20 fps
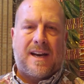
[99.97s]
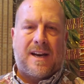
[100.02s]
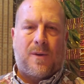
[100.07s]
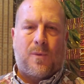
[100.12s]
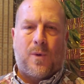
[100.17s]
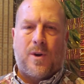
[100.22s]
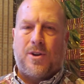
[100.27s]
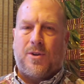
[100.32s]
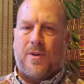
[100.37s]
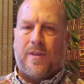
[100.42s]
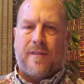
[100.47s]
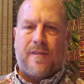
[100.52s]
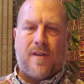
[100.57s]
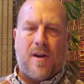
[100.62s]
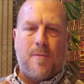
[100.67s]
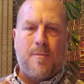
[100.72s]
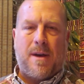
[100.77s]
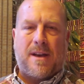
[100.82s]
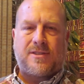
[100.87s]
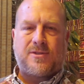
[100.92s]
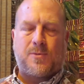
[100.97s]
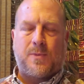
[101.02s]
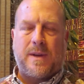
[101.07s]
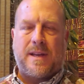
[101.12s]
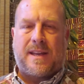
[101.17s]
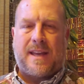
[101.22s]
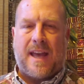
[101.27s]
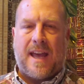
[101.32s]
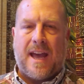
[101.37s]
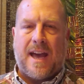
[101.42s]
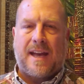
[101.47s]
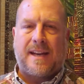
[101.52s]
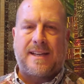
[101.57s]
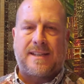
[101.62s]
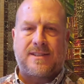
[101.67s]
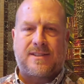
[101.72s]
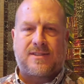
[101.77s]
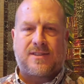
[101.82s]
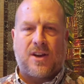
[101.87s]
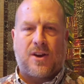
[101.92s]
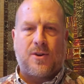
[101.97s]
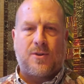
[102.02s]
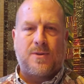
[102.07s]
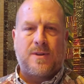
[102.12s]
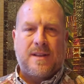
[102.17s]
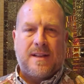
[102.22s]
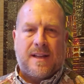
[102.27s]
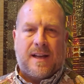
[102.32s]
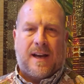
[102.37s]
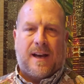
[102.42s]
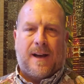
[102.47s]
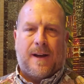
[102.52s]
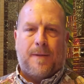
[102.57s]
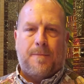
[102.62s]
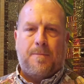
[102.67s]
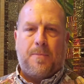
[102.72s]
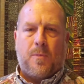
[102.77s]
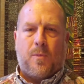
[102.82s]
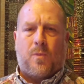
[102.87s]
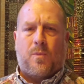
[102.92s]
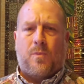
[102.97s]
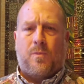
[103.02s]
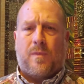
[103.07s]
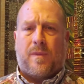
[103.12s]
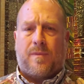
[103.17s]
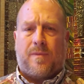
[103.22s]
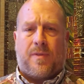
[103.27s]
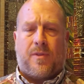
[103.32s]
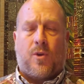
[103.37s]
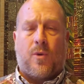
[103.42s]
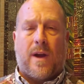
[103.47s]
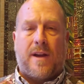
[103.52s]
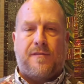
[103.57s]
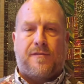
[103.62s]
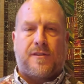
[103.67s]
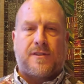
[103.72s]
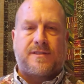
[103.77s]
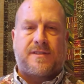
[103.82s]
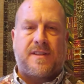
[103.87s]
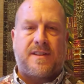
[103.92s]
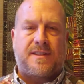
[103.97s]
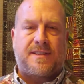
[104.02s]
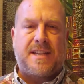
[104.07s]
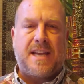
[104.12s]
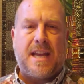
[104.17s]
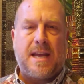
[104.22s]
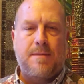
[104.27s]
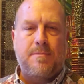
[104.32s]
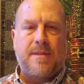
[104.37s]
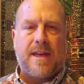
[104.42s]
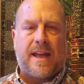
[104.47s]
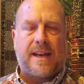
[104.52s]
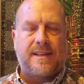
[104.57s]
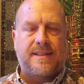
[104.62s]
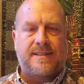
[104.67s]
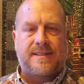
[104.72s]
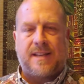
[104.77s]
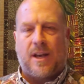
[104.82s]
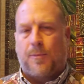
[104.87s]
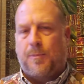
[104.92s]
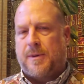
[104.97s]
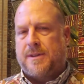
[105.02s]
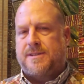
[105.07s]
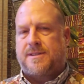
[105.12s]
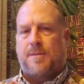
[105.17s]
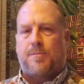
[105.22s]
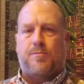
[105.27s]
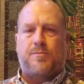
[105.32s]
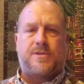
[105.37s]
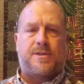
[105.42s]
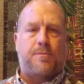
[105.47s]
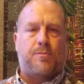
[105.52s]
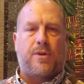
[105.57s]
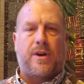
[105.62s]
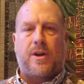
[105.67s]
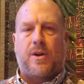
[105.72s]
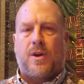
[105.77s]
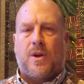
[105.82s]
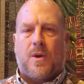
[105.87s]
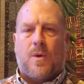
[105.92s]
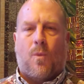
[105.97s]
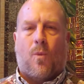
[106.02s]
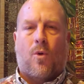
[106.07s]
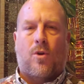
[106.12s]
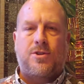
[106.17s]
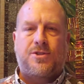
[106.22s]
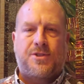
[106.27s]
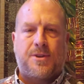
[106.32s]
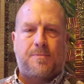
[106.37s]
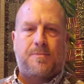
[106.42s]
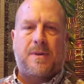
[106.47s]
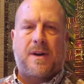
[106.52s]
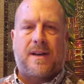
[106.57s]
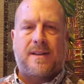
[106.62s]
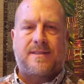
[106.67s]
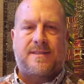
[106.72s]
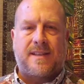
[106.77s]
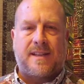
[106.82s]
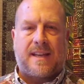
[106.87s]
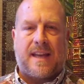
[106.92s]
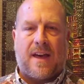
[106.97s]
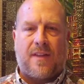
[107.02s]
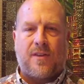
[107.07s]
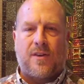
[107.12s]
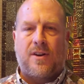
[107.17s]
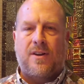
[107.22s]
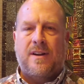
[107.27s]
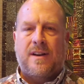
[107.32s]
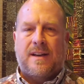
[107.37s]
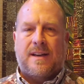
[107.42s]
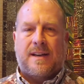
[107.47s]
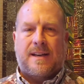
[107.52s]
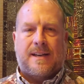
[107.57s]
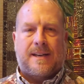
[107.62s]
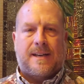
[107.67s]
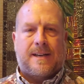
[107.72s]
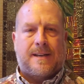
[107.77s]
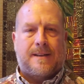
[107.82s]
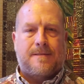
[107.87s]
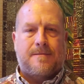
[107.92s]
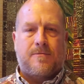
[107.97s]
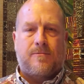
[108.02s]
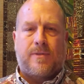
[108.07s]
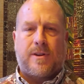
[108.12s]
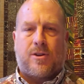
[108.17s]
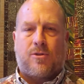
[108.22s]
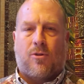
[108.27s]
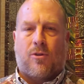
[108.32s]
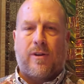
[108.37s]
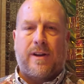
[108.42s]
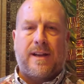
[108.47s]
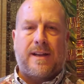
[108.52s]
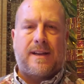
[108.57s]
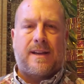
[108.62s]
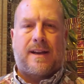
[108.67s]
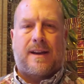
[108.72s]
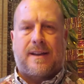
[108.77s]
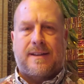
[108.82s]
We're doing the very best we can, and so grateful to the team that is helping to bring worship together, recording